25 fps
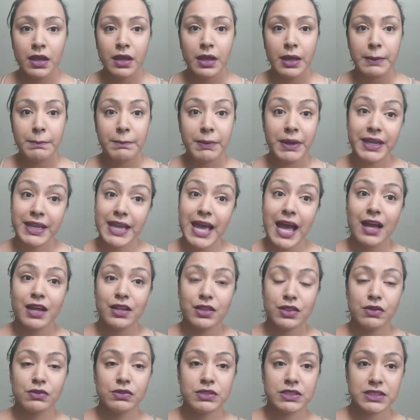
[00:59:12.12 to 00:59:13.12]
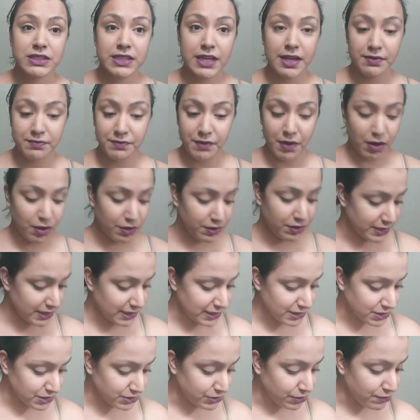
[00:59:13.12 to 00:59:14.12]
But yeah, those stuff, all
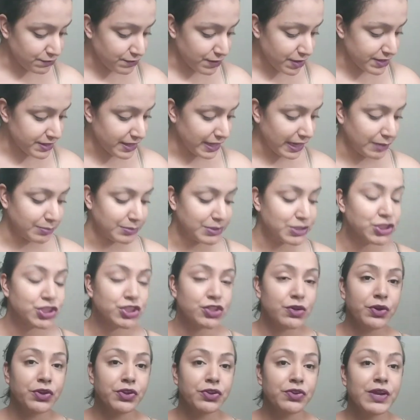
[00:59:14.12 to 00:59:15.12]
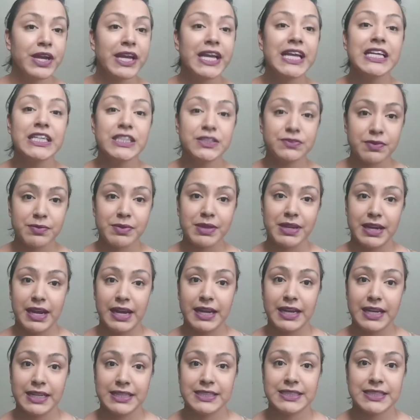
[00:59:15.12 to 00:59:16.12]
these so far that I've been showing you is from the
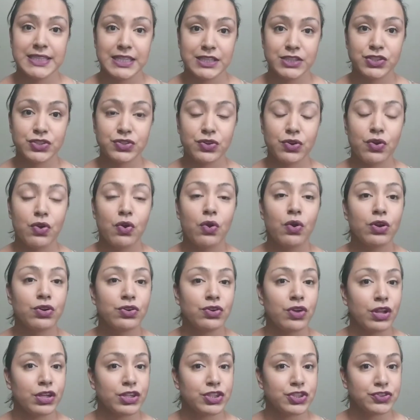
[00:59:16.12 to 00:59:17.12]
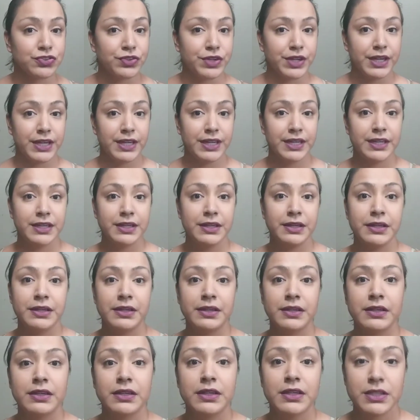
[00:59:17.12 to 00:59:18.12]
99 cent store or Dollar Tree.
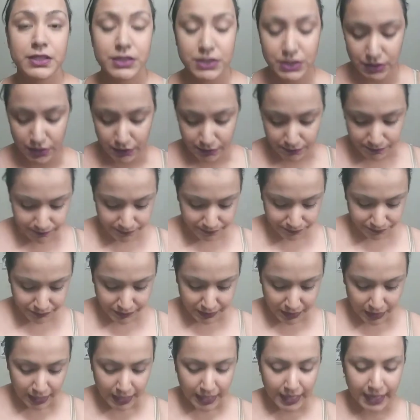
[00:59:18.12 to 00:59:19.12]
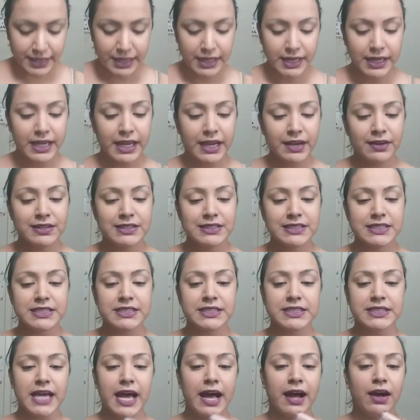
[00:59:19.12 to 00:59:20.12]
So, and then here is
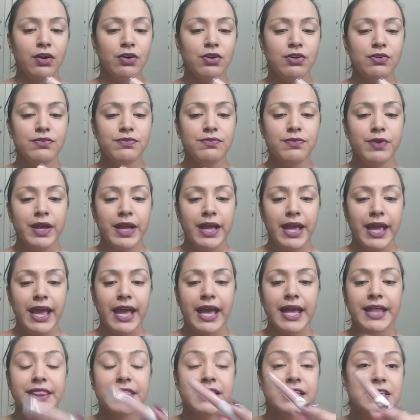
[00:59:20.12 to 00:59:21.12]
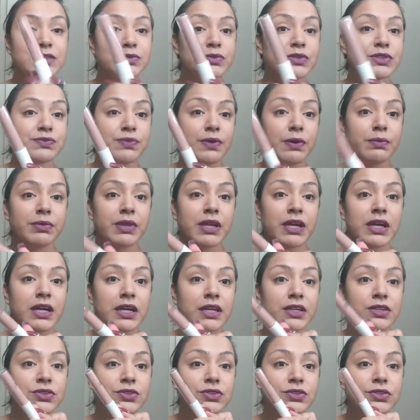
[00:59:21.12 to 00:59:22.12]
this elf, and this was from
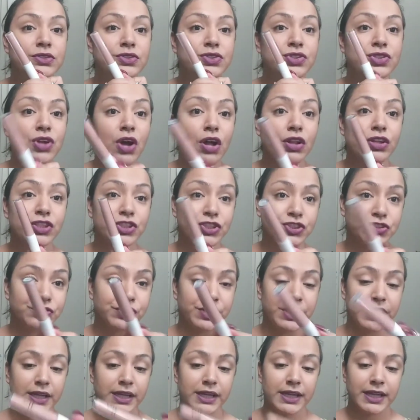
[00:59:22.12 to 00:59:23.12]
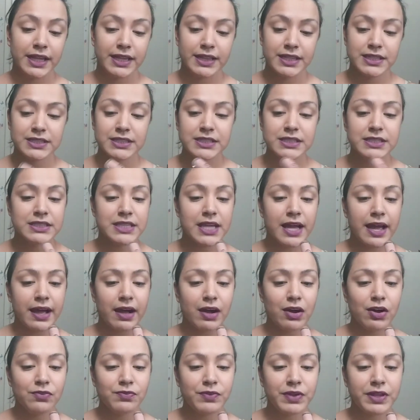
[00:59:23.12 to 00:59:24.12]
the Dollar Tree. And this is the
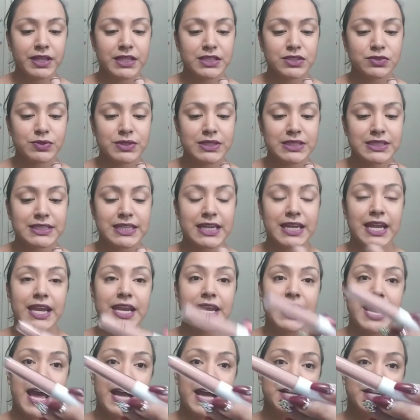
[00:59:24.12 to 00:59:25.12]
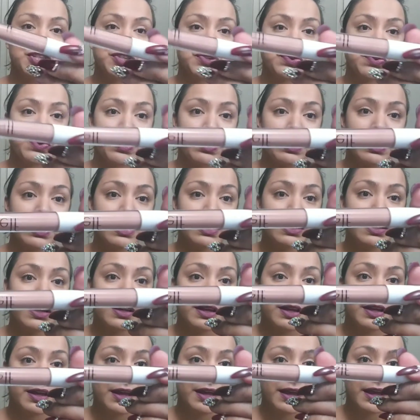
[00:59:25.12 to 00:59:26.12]
elf, and this one is in a natural,
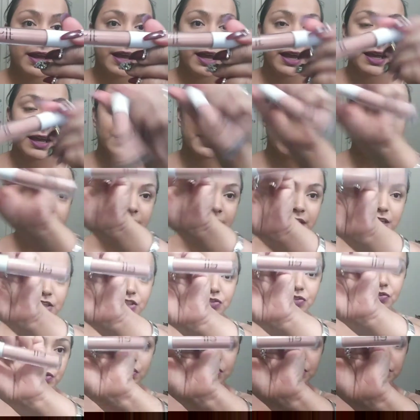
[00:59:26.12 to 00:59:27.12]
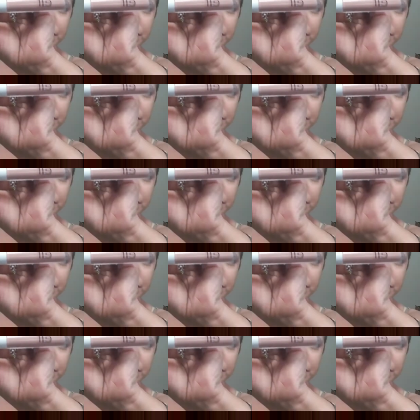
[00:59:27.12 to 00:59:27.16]
in the natural.